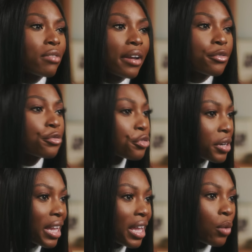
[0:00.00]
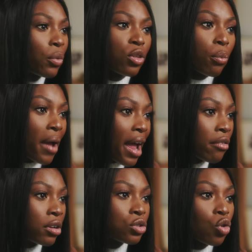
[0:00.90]
rent free with your
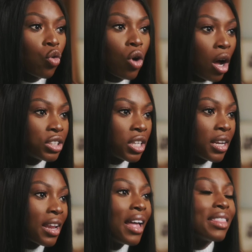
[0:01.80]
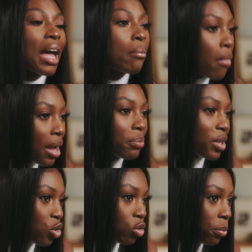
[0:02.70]
parents or guardian, that might be
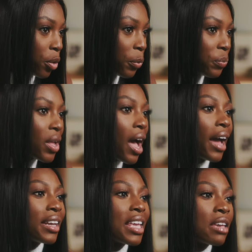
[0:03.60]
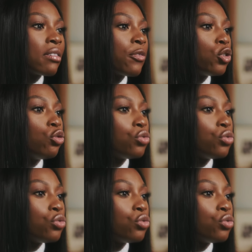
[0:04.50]
doable. And even if you